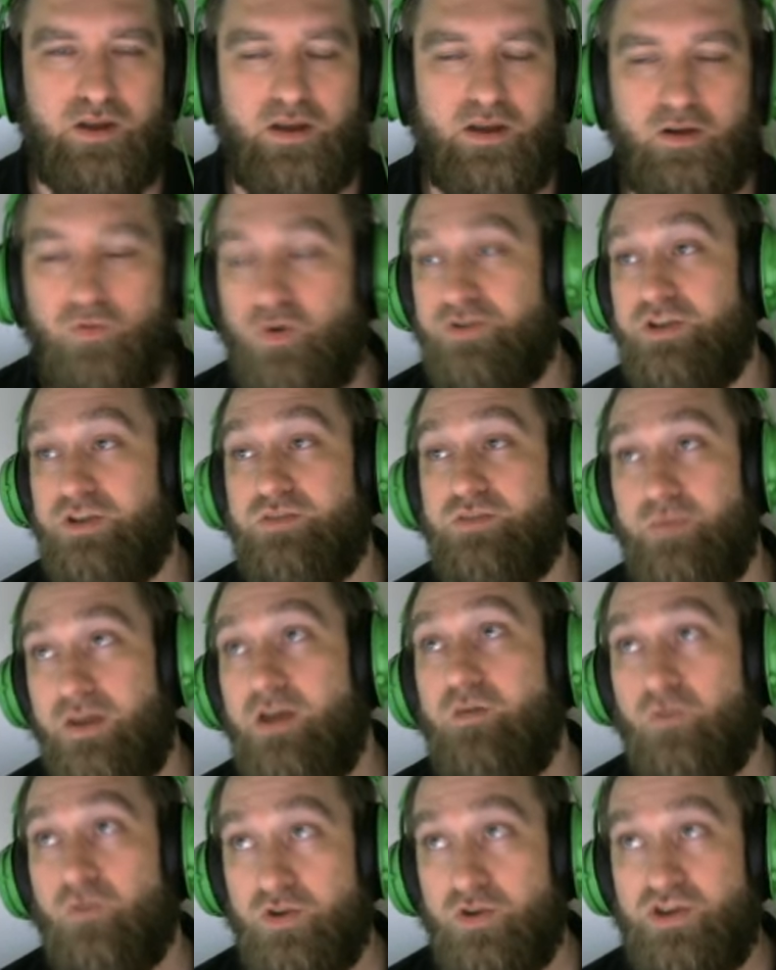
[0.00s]
Er, well, excuse me,
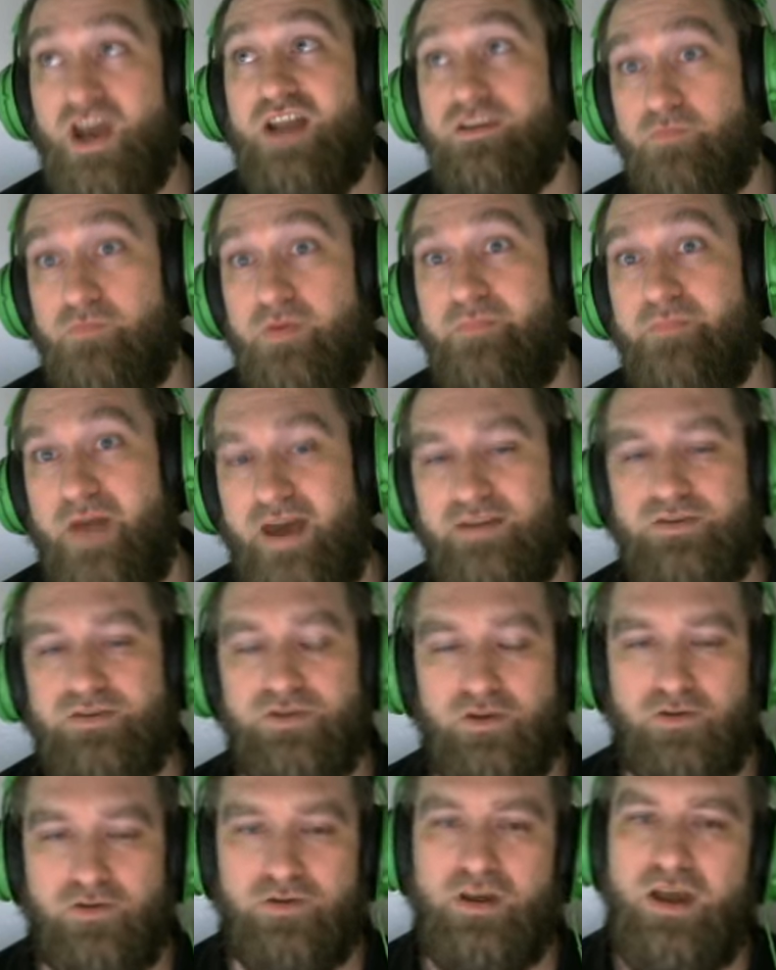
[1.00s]
reject will be banned
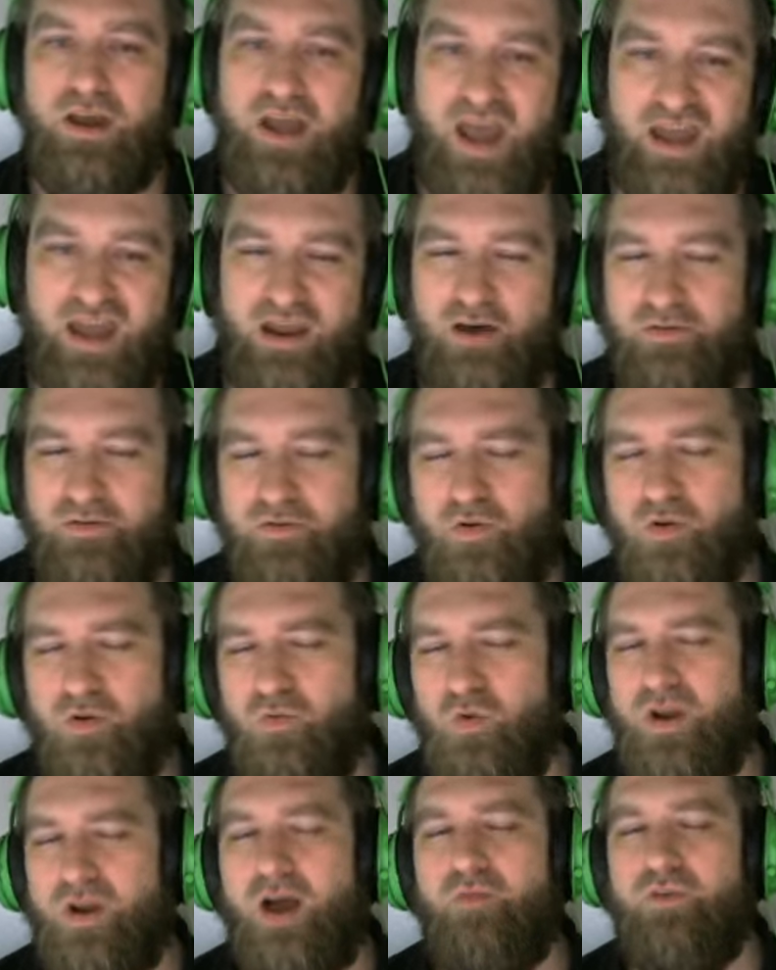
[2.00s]
soon, and Elthor.
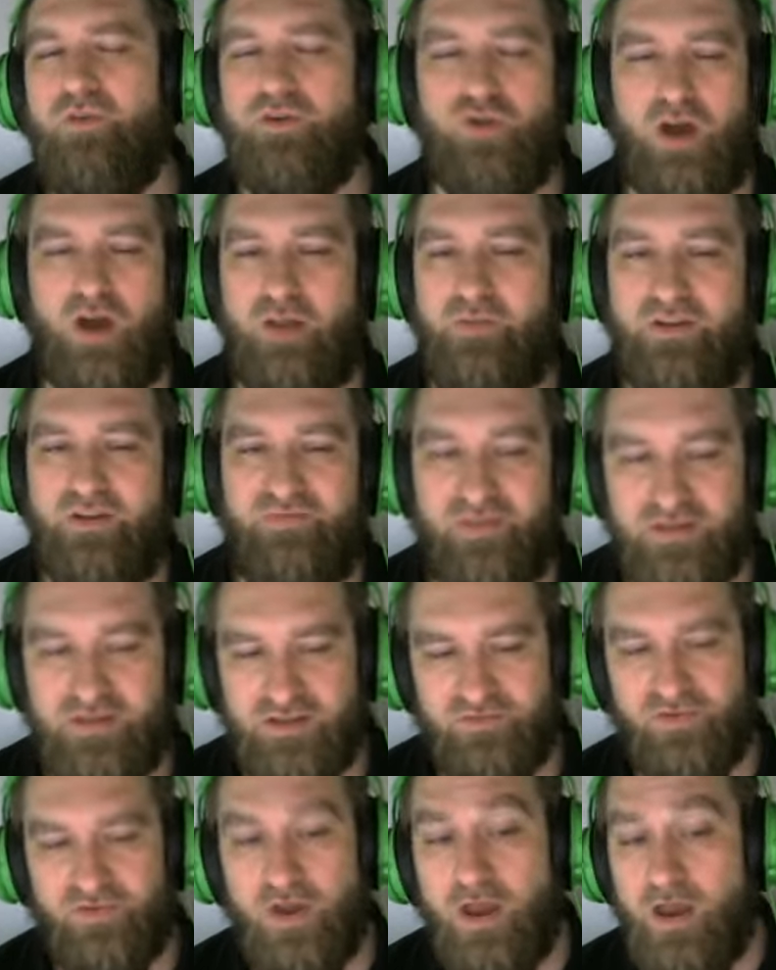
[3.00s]
We're not really trying to be
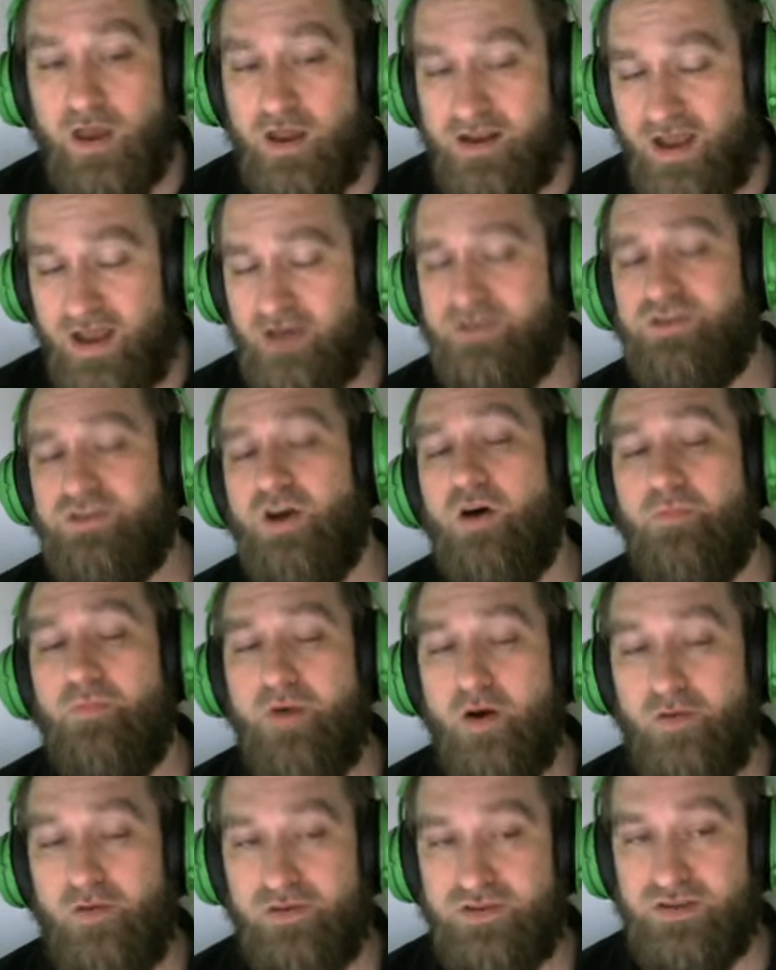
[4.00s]
defensive now. Soul
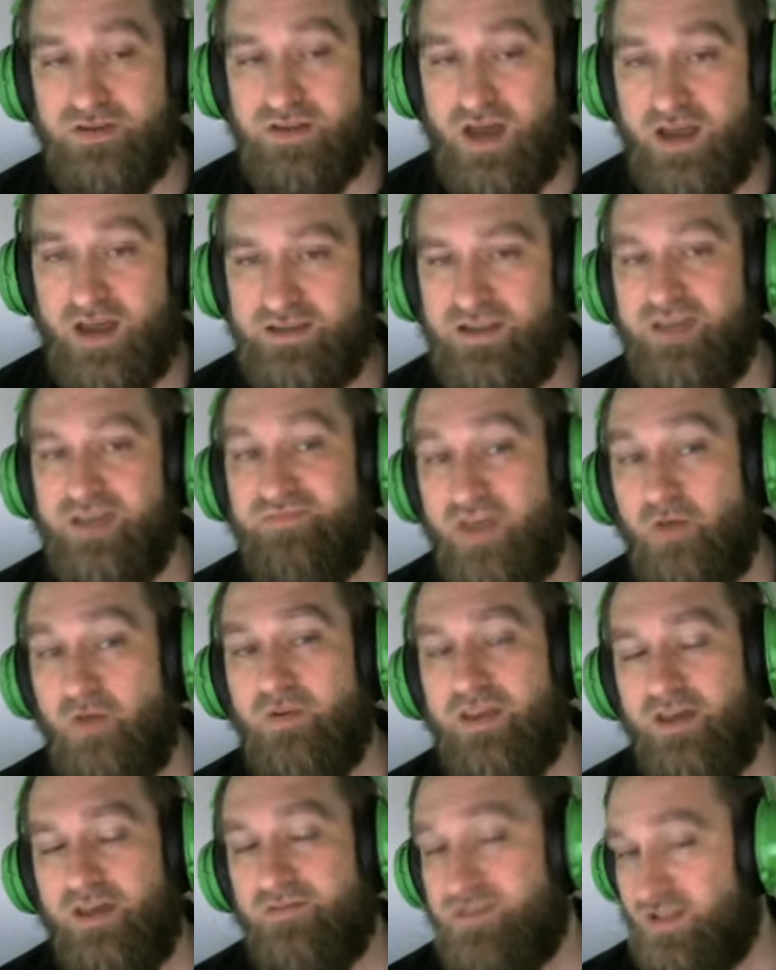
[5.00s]
Pocus is nice if they want
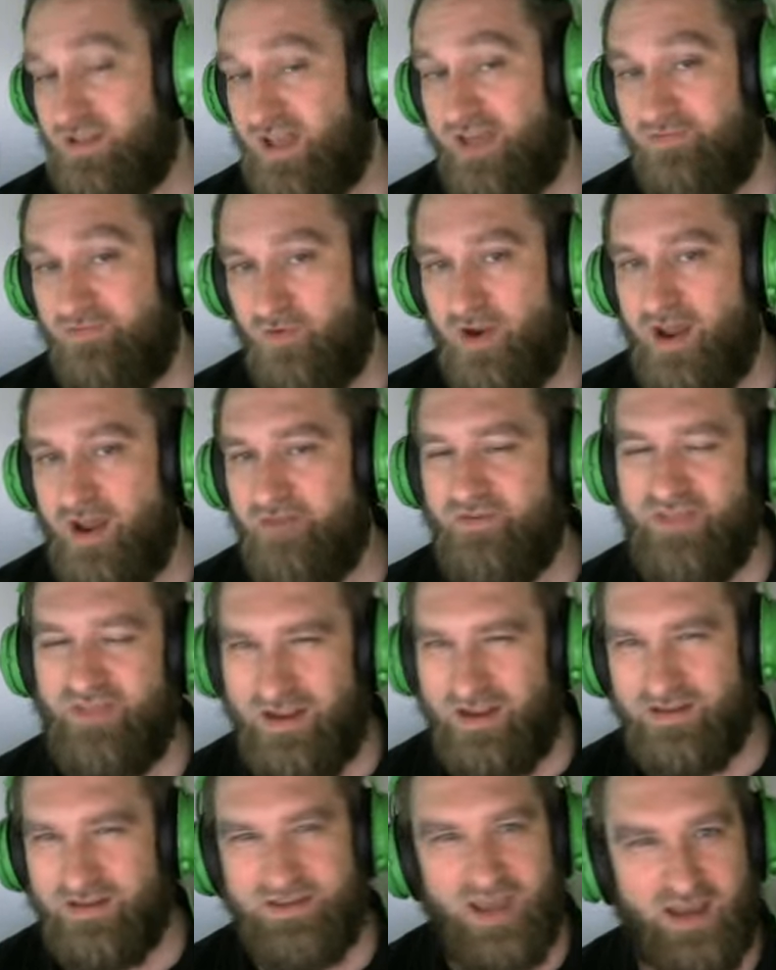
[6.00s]
to give us a life, whatever that
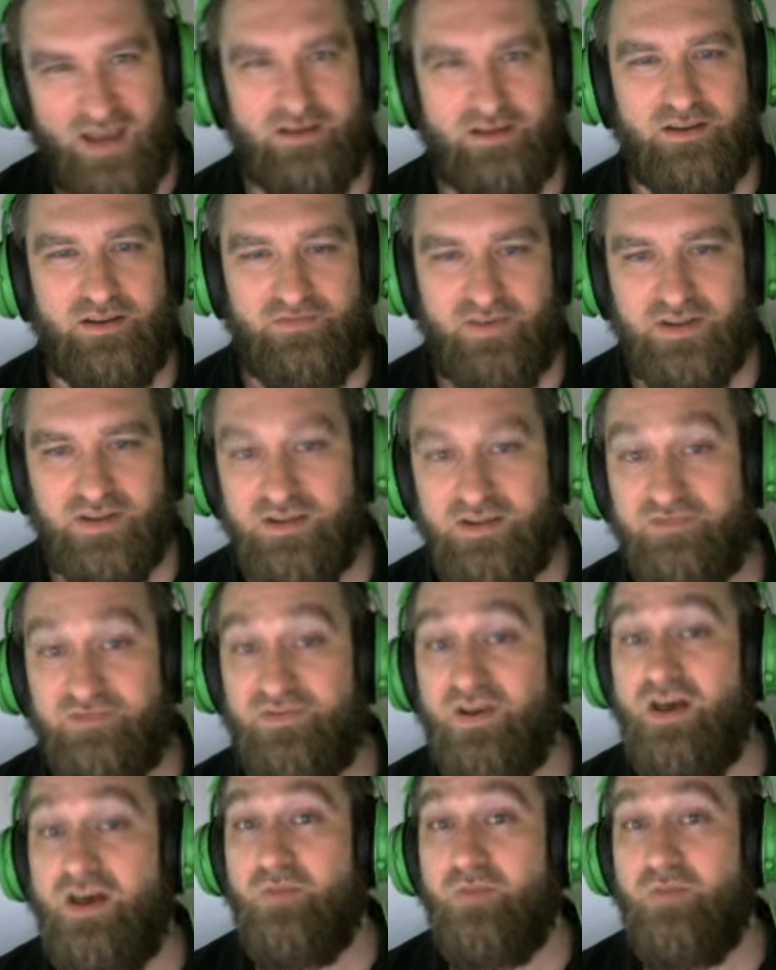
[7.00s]
is technically defensive.